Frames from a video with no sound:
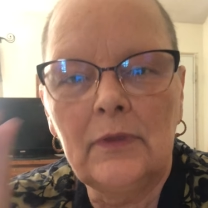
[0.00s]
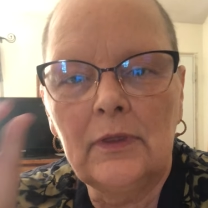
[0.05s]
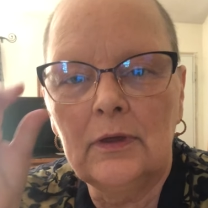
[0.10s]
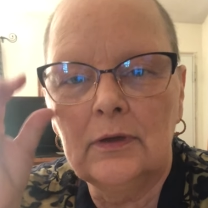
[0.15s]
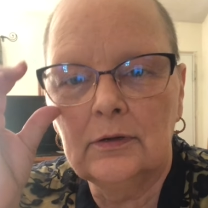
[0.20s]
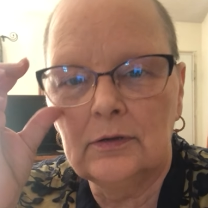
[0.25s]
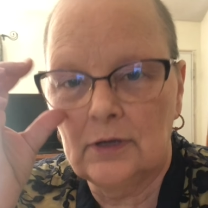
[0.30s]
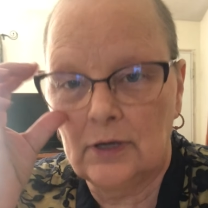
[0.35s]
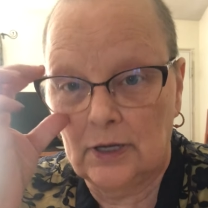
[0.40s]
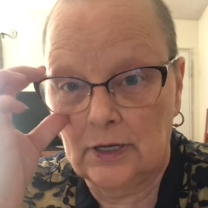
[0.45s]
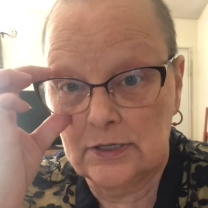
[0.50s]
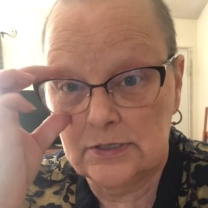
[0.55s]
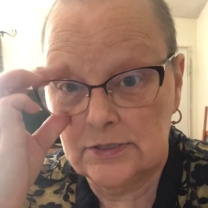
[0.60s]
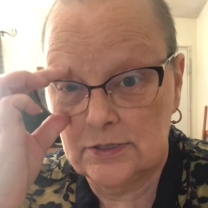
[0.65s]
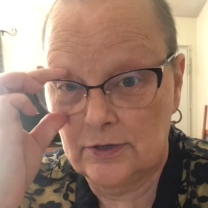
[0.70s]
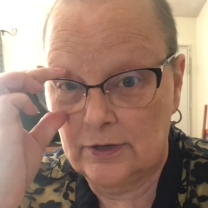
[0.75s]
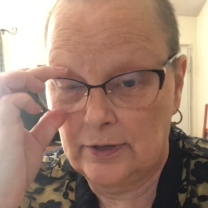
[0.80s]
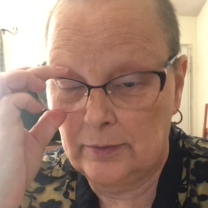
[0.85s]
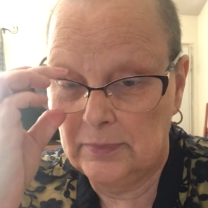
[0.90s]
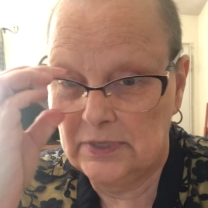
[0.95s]
Okay,
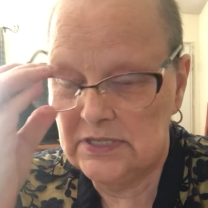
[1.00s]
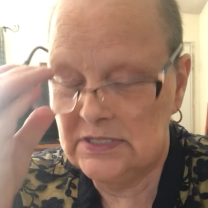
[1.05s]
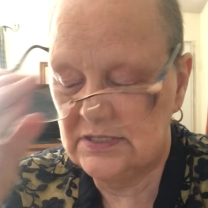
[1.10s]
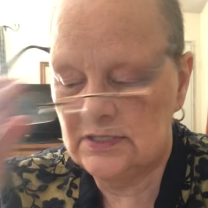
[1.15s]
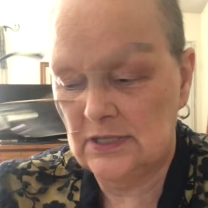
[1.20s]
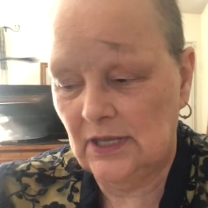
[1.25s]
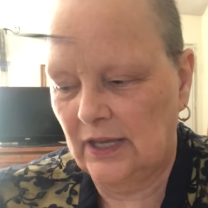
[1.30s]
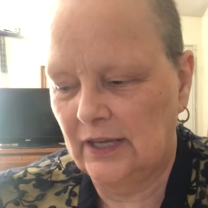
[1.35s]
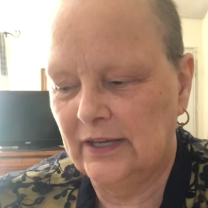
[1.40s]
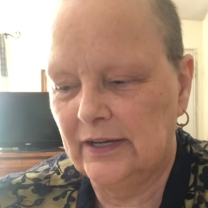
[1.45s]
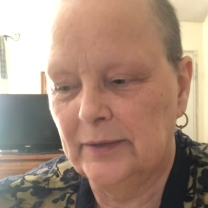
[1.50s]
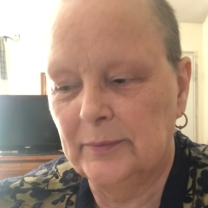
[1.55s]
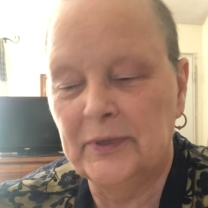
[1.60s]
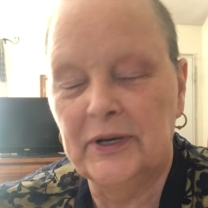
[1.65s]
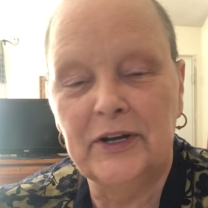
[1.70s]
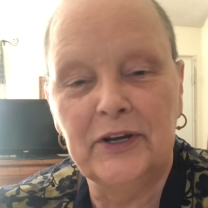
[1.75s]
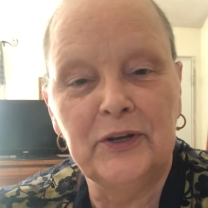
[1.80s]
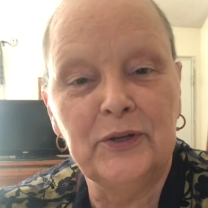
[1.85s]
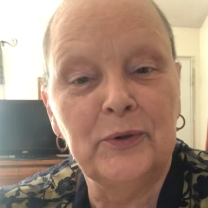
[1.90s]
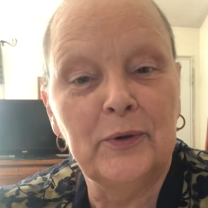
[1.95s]
so I've been saying I'm
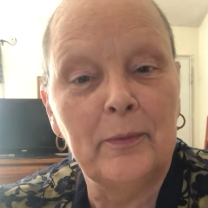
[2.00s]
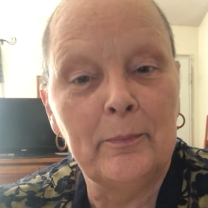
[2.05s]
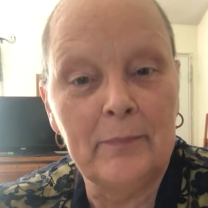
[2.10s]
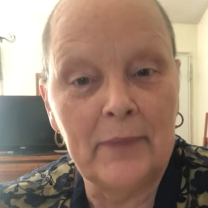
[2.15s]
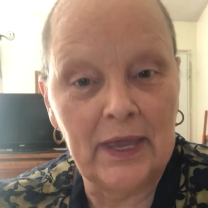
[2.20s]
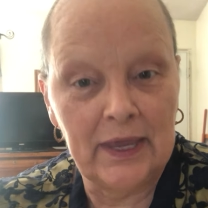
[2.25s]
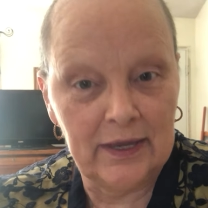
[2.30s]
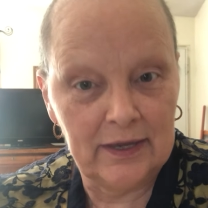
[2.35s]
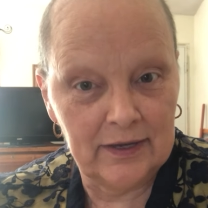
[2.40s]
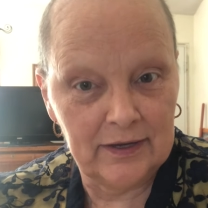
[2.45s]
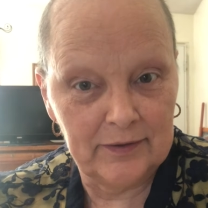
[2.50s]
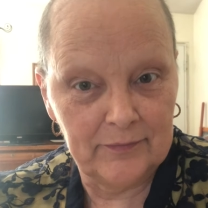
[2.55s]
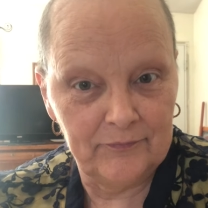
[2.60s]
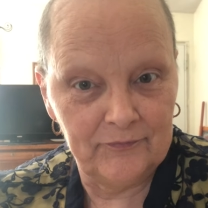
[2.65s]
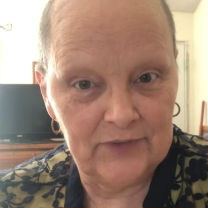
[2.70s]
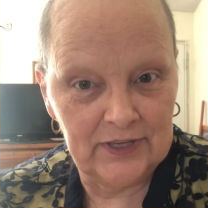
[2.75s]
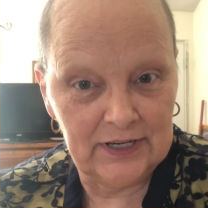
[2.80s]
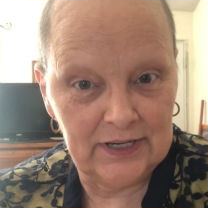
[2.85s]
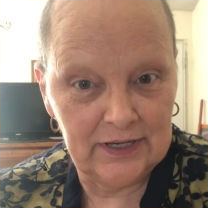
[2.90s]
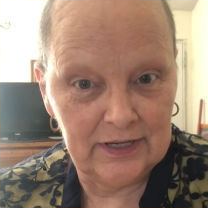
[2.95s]
going to do a makeup
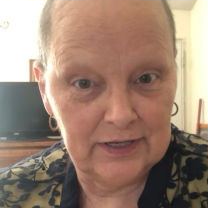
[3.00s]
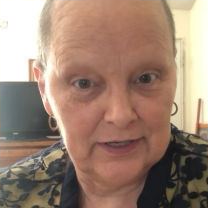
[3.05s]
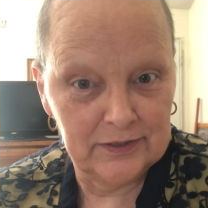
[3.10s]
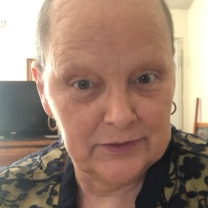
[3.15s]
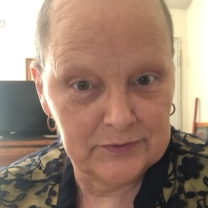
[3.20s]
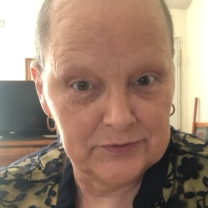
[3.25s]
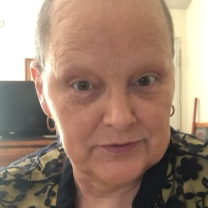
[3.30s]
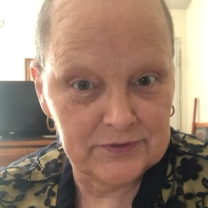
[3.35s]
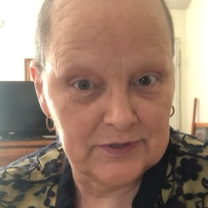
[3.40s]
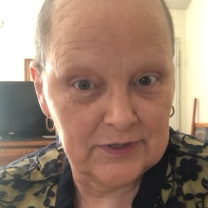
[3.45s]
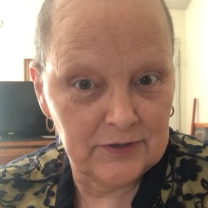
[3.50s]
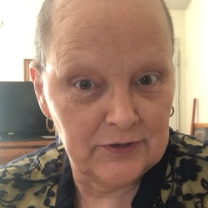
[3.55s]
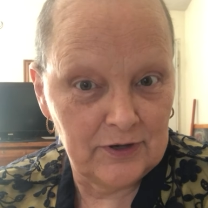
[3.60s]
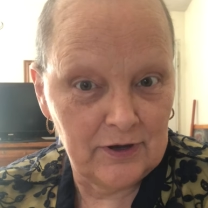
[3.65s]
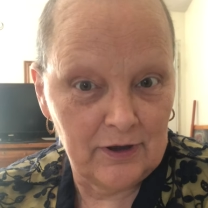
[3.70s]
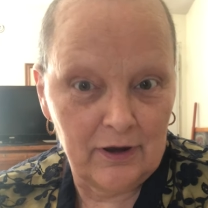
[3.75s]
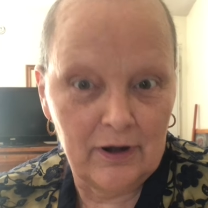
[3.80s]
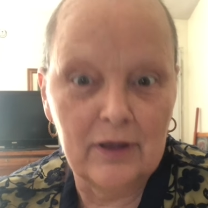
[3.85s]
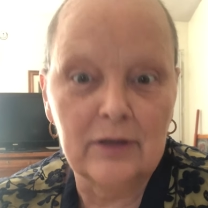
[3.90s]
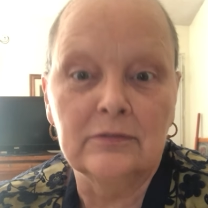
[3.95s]
video, so
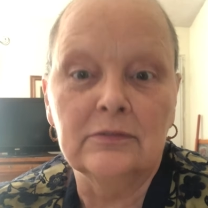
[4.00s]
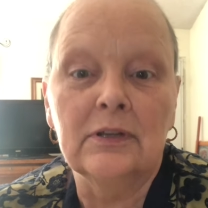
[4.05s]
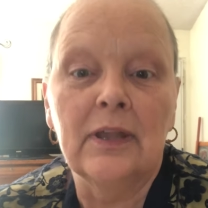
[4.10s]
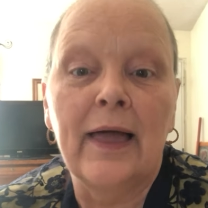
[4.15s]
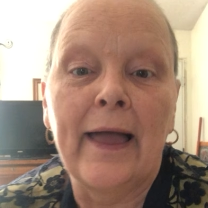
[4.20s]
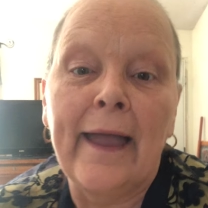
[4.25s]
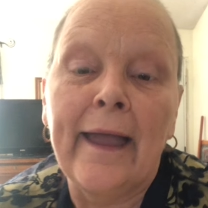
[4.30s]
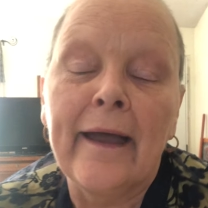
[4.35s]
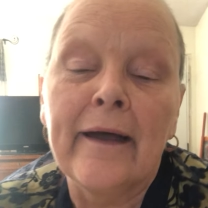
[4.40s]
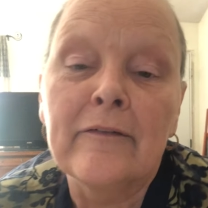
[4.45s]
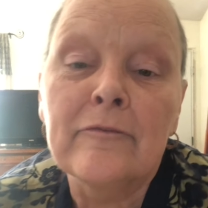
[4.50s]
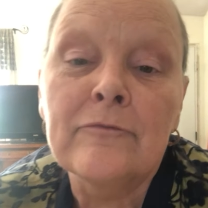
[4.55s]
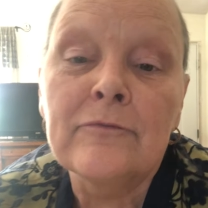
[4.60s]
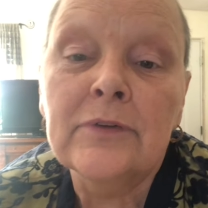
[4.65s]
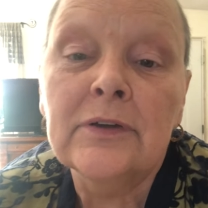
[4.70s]
y'all don't laugh.